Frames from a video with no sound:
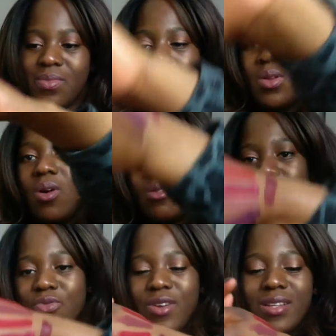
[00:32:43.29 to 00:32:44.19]
Lots
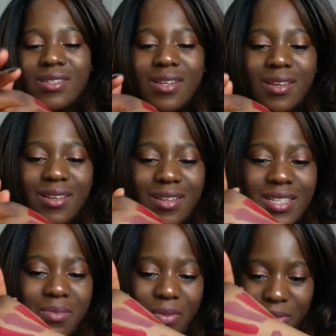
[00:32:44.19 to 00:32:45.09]
of reds
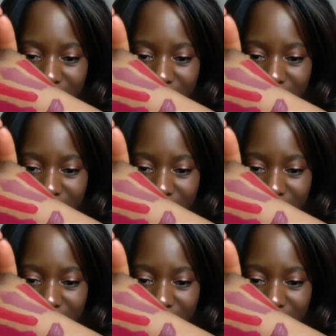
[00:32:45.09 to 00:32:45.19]
this month.